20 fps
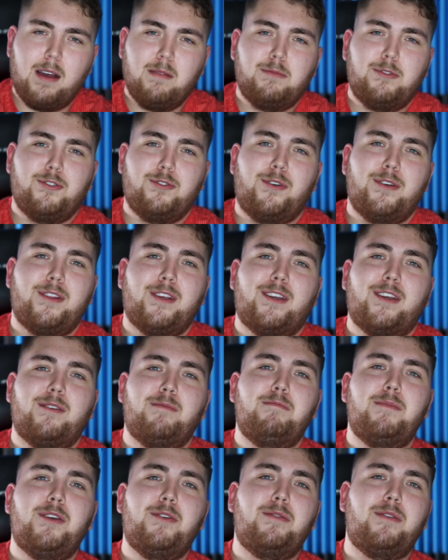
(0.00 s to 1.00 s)
join the
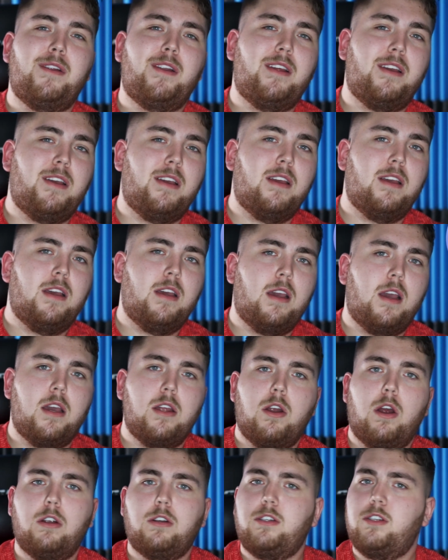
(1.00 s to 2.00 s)
community
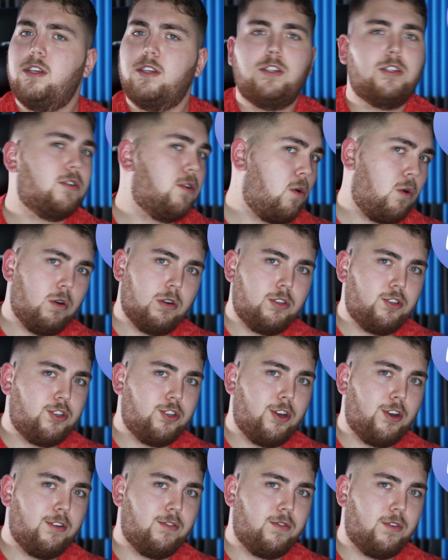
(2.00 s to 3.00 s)
in our Discord
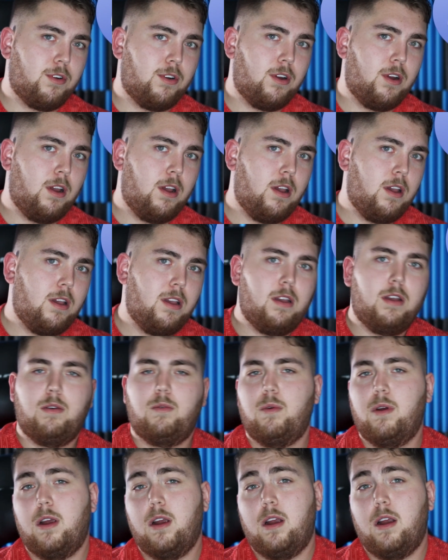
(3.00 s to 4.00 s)
server
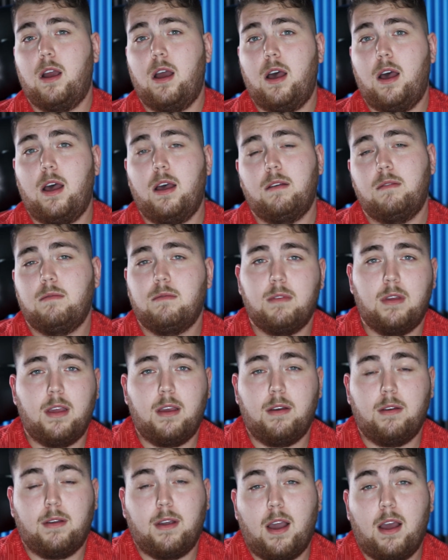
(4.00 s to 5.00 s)
where
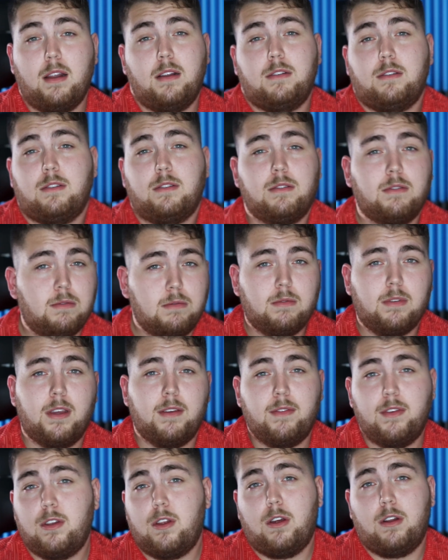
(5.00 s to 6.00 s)
it'll kind of just
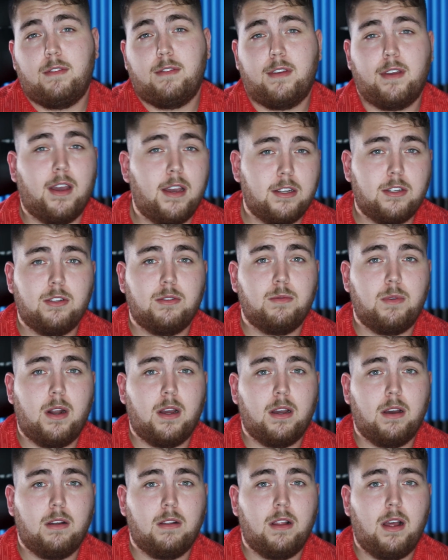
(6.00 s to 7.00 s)
give you notifications when
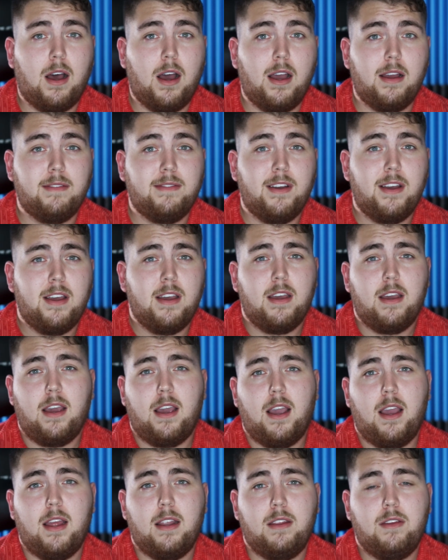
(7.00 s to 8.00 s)
I go live,
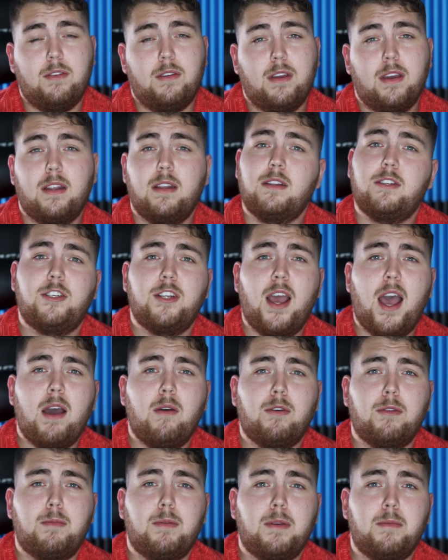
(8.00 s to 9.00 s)
and you can chat
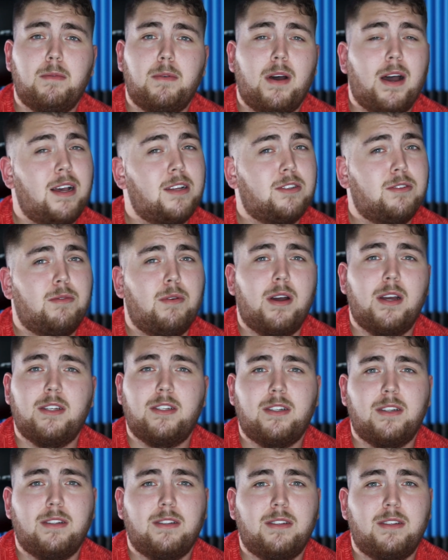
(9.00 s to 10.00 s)
with people, ask
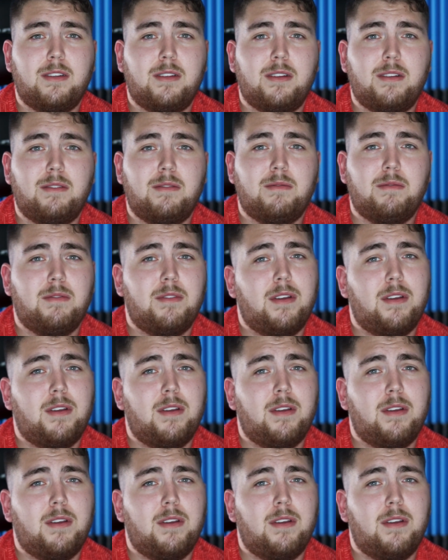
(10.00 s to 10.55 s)
questions, and